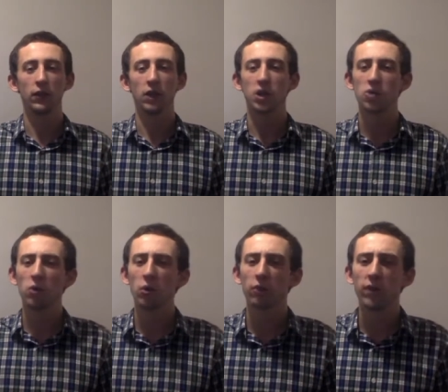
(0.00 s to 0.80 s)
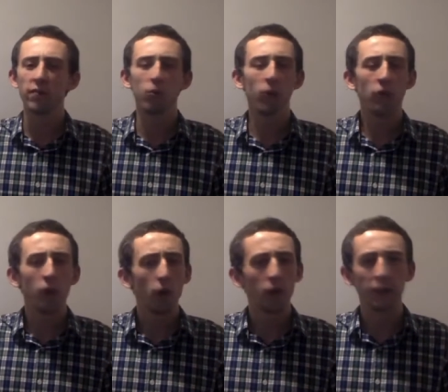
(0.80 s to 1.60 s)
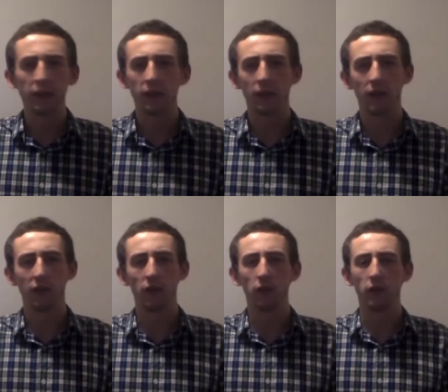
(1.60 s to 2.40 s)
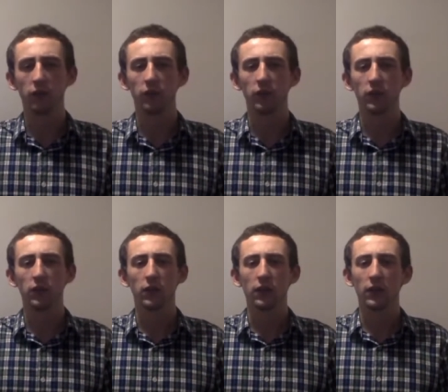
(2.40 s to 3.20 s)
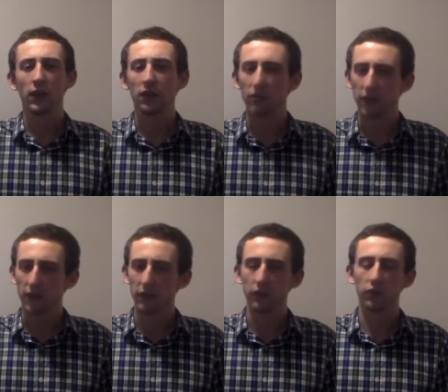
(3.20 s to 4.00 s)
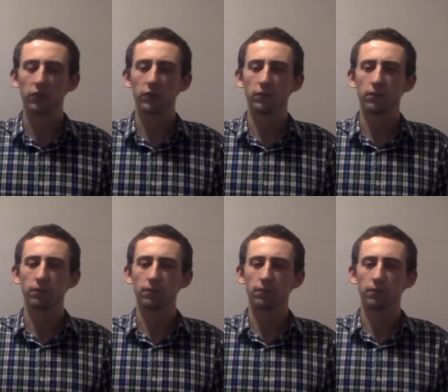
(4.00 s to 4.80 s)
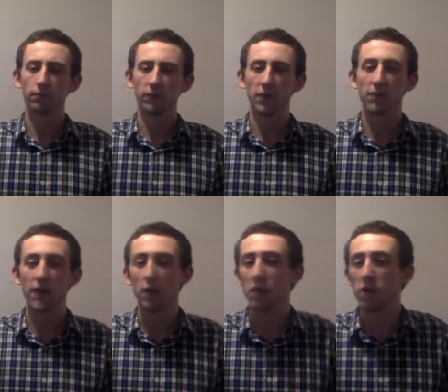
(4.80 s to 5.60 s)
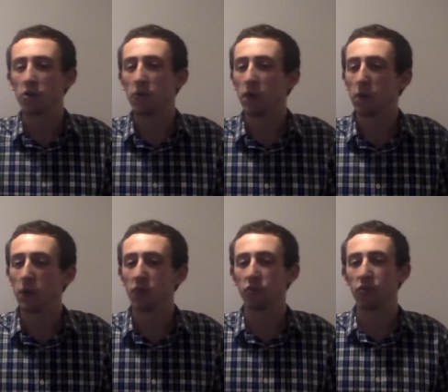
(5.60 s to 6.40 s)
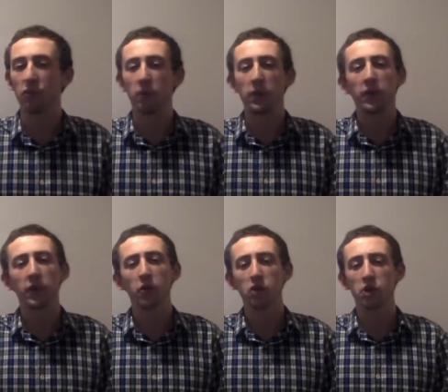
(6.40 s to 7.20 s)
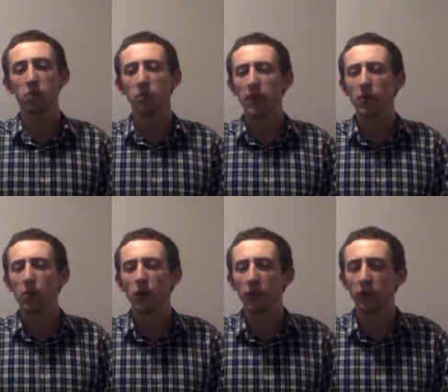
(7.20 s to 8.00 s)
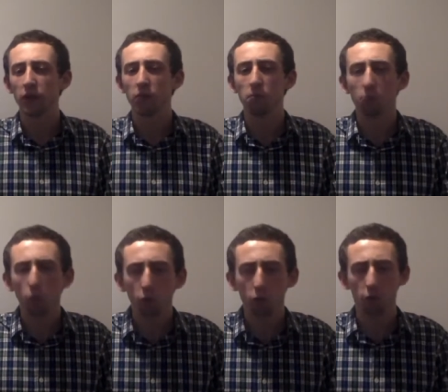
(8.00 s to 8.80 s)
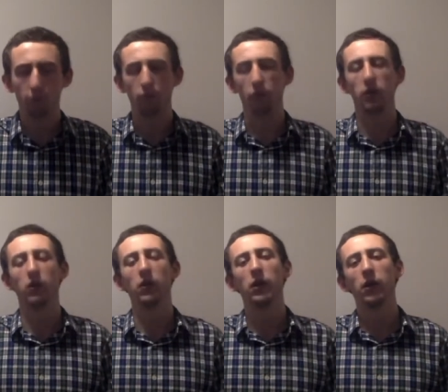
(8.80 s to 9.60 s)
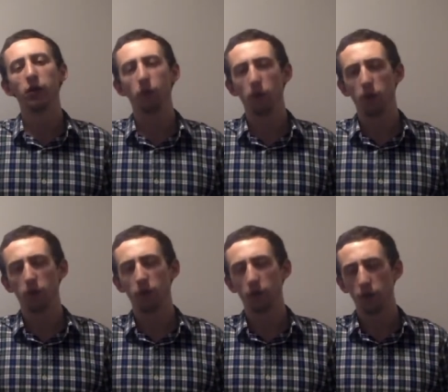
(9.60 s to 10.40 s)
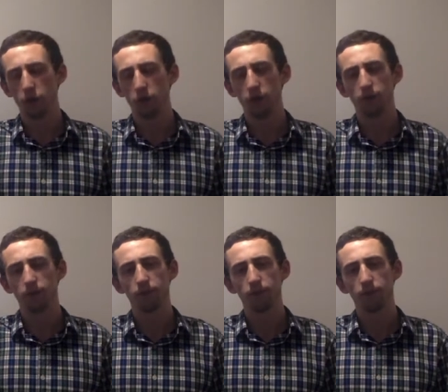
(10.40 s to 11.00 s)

A stronger faith will not lead to less illness and sadness. In fact, we know from other passages that being a Christian may well lead to more suffering through persecution.